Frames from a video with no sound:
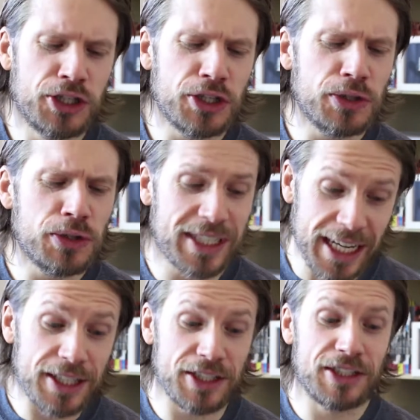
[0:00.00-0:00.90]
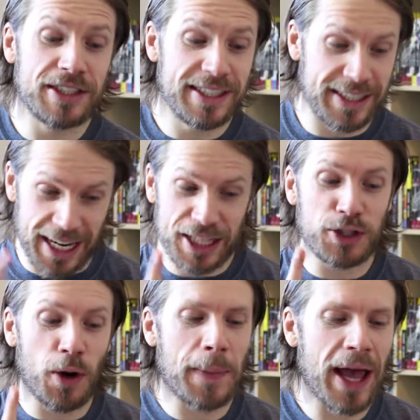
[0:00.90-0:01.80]
Did
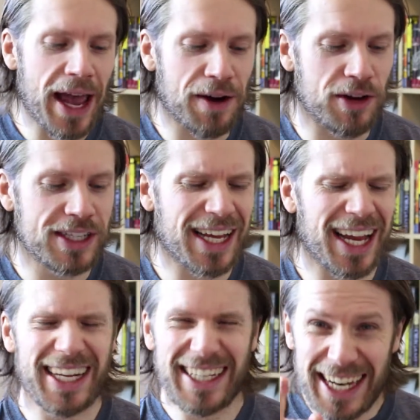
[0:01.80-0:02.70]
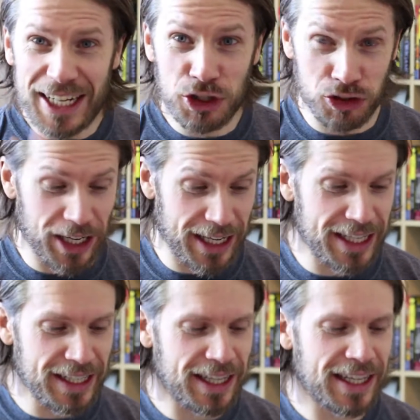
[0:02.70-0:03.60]
your parents
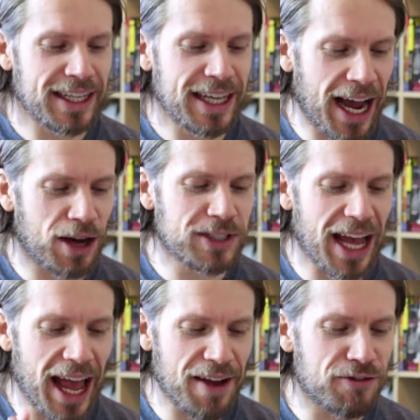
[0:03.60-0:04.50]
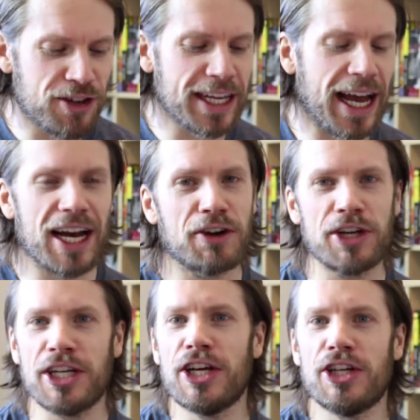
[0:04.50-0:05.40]
literally count every
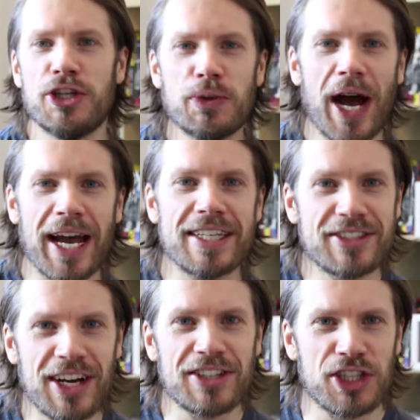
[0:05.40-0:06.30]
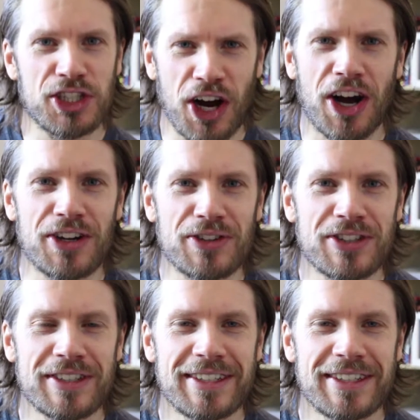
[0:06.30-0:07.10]
calorie you ate as a child?